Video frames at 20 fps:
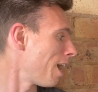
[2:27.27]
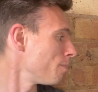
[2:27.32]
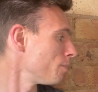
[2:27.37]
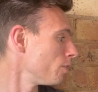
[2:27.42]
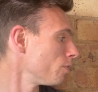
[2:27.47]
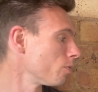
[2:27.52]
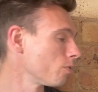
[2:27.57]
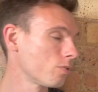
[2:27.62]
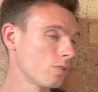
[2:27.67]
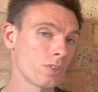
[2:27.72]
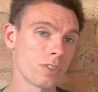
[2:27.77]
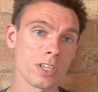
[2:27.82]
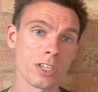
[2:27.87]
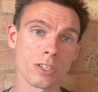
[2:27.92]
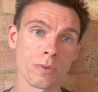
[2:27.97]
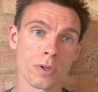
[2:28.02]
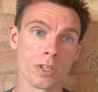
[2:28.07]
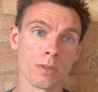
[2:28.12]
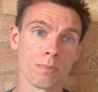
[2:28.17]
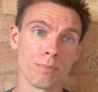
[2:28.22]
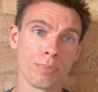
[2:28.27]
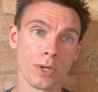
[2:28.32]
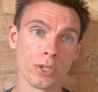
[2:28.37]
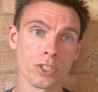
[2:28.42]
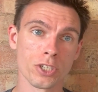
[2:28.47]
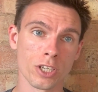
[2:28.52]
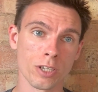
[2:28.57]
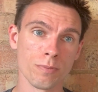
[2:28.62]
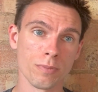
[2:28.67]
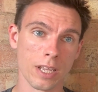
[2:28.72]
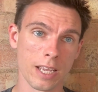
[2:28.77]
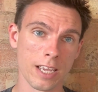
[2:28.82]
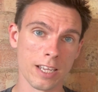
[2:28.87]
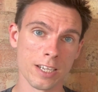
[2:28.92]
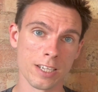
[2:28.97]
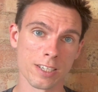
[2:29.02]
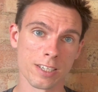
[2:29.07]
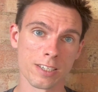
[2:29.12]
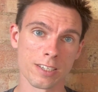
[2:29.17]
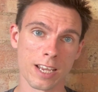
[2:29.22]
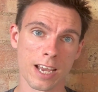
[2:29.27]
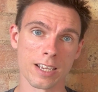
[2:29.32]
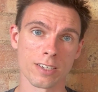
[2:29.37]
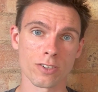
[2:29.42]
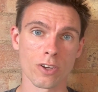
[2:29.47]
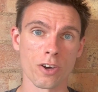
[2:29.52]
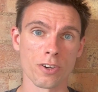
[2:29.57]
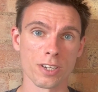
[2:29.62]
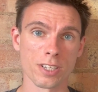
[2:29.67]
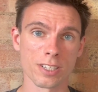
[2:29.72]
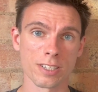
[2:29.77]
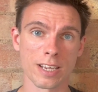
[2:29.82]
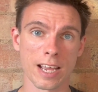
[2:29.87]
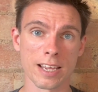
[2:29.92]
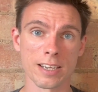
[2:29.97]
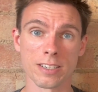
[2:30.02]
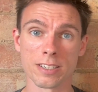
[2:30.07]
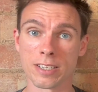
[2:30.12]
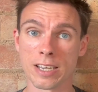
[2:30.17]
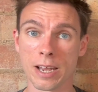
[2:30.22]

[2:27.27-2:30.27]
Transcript: You'll also see, so at the bottom it is sat on a stand.